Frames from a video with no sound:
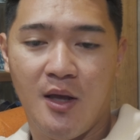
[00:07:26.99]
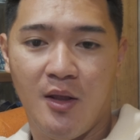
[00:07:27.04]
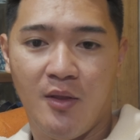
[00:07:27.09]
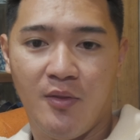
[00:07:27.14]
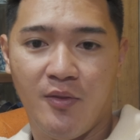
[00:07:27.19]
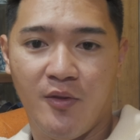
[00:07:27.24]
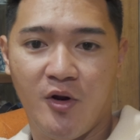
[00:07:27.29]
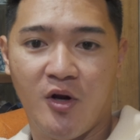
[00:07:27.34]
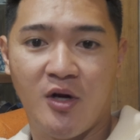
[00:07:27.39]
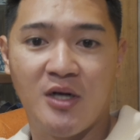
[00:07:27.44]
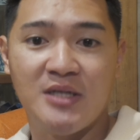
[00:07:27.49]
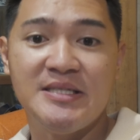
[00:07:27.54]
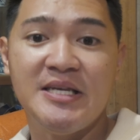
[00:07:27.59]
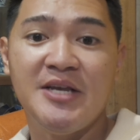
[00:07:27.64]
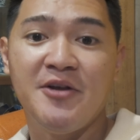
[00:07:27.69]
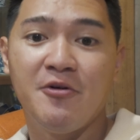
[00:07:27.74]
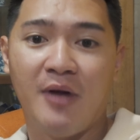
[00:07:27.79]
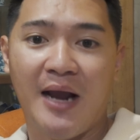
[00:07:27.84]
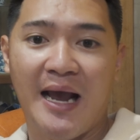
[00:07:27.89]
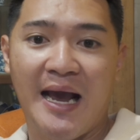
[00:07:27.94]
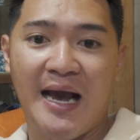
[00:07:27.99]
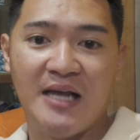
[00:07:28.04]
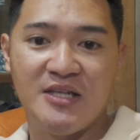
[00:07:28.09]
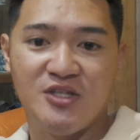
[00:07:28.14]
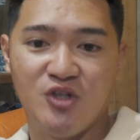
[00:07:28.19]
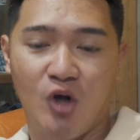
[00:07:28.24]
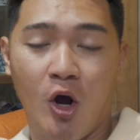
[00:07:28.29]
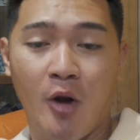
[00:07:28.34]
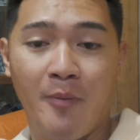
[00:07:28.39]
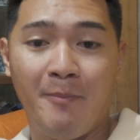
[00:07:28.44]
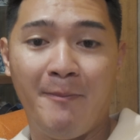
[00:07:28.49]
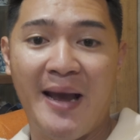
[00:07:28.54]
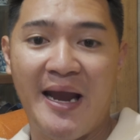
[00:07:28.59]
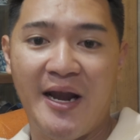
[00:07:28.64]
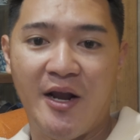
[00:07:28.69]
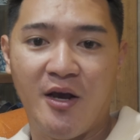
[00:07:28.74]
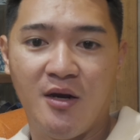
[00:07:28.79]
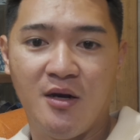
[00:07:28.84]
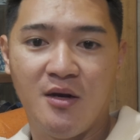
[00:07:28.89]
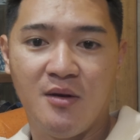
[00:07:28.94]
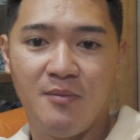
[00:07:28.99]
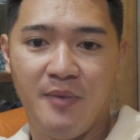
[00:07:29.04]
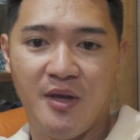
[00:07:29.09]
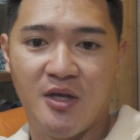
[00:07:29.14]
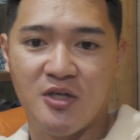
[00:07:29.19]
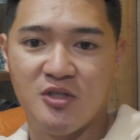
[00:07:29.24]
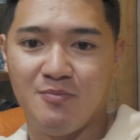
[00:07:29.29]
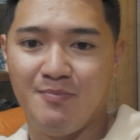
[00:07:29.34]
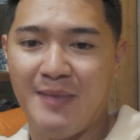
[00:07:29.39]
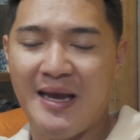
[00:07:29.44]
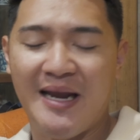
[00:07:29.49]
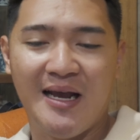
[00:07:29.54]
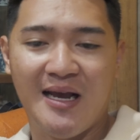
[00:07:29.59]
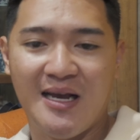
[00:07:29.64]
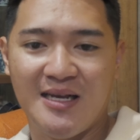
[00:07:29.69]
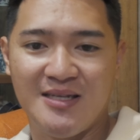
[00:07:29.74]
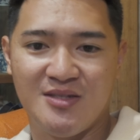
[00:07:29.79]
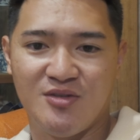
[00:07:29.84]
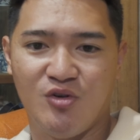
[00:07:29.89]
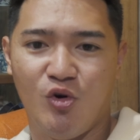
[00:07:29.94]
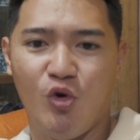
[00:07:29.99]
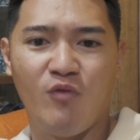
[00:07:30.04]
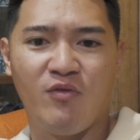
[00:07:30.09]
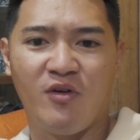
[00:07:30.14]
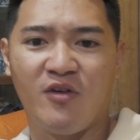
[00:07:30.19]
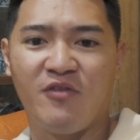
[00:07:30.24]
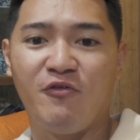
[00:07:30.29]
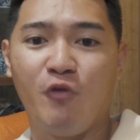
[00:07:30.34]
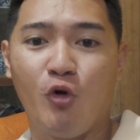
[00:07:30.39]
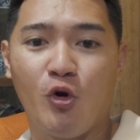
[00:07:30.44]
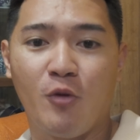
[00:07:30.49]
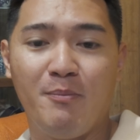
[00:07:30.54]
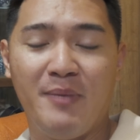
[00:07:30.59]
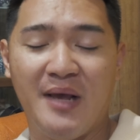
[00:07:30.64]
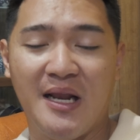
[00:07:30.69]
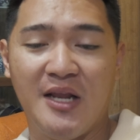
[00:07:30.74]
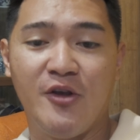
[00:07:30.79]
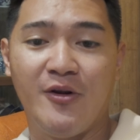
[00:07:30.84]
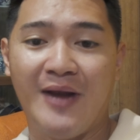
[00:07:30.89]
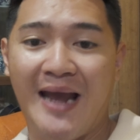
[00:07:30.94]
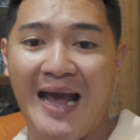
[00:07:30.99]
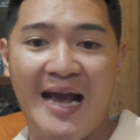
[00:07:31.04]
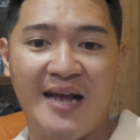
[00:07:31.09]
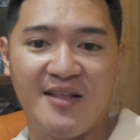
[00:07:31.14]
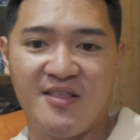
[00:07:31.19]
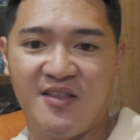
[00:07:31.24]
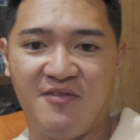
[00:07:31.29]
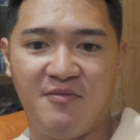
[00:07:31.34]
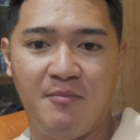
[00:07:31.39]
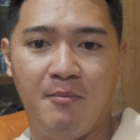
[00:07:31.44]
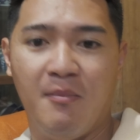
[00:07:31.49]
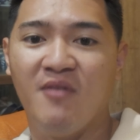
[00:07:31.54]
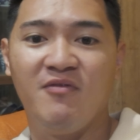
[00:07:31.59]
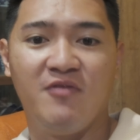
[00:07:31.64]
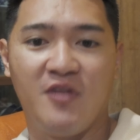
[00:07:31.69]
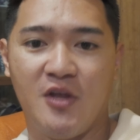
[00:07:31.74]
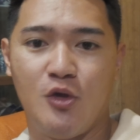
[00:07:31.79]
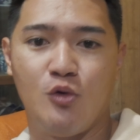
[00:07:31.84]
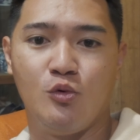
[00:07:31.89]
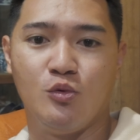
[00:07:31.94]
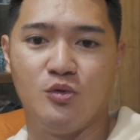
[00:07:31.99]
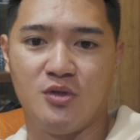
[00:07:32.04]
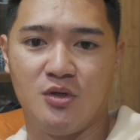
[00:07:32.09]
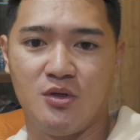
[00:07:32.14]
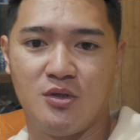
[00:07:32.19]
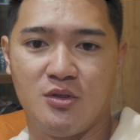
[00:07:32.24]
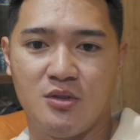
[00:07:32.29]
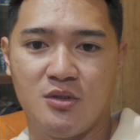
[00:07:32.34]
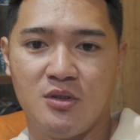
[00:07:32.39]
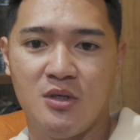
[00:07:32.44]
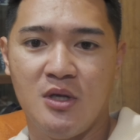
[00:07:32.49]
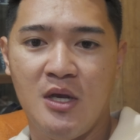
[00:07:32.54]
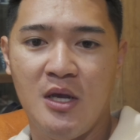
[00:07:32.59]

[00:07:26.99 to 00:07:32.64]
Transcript: They're going to see your ads on Meta because Meta has over 4 billion active monthly users.